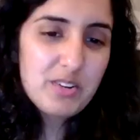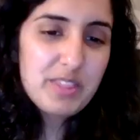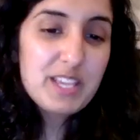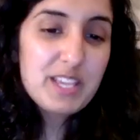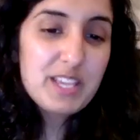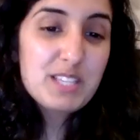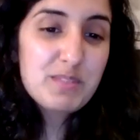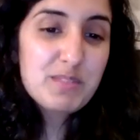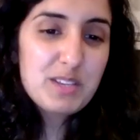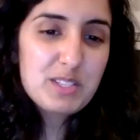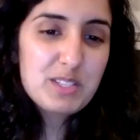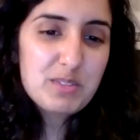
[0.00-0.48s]

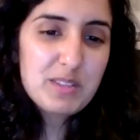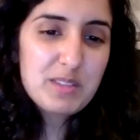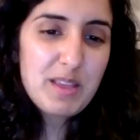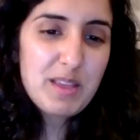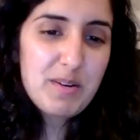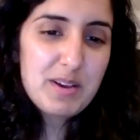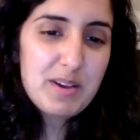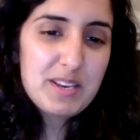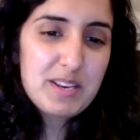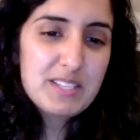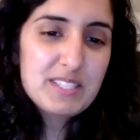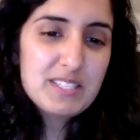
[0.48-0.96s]
Thanks for answering that
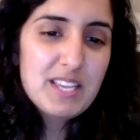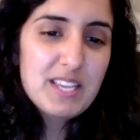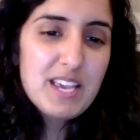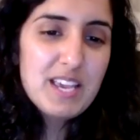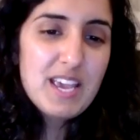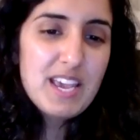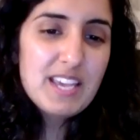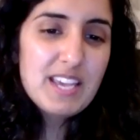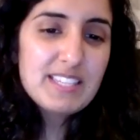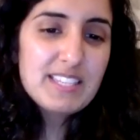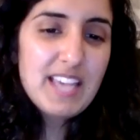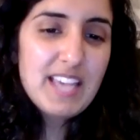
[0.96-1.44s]
one.
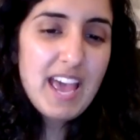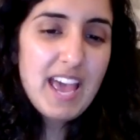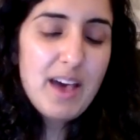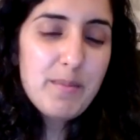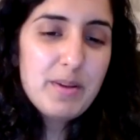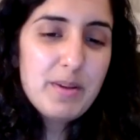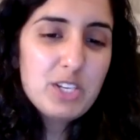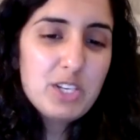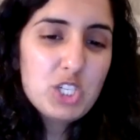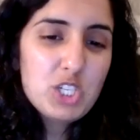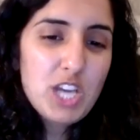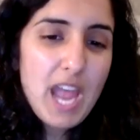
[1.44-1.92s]
Is how
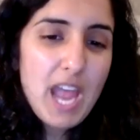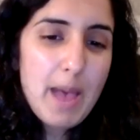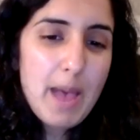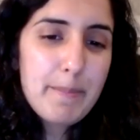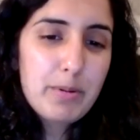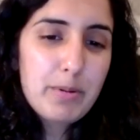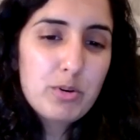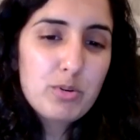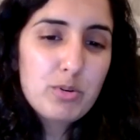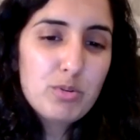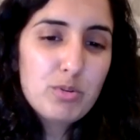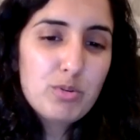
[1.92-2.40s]
much
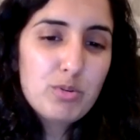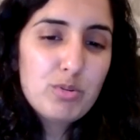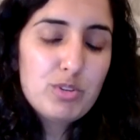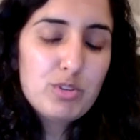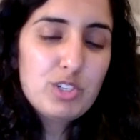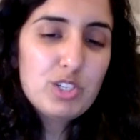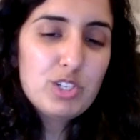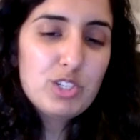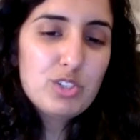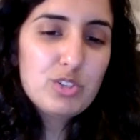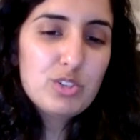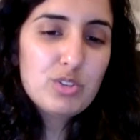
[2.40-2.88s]
capital
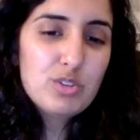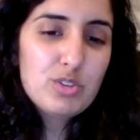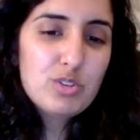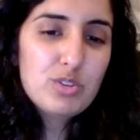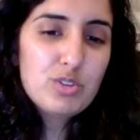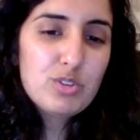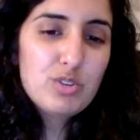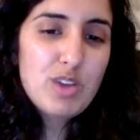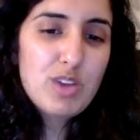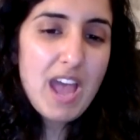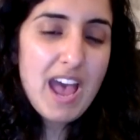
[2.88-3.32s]
did you